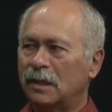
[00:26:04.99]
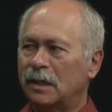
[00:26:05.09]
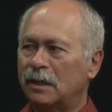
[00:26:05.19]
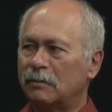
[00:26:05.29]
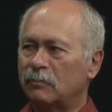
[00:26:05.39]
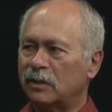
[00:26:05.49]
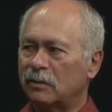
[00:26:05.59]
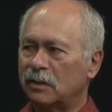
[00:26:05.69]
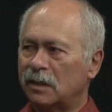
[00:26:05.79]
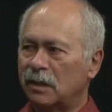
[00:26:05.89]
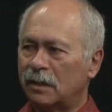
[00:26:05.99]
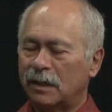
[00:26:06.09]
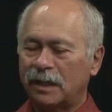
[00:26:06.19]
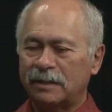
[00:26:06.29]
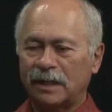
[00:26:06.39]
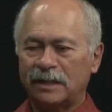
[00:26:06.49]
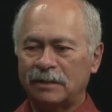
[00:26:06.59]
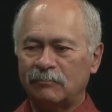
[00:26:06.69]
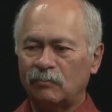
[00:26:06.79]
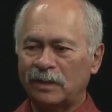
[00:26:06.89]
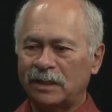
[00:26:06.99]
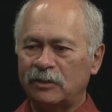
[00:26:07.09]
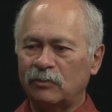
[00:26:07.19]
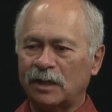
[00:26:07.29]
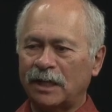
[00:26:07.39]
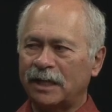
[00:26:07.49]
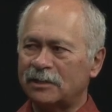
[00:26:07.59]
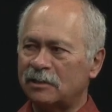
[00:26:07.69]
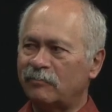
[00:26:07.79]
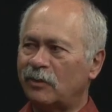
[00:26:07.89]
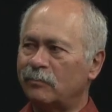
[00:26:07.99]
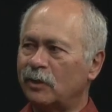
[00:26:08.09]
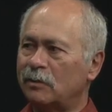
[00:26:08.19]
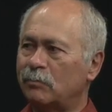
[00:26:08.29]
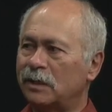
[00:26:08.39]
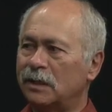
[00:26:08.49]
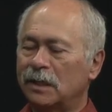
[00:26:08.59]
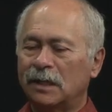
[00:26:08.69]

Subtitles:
I didn't really do classes very much, but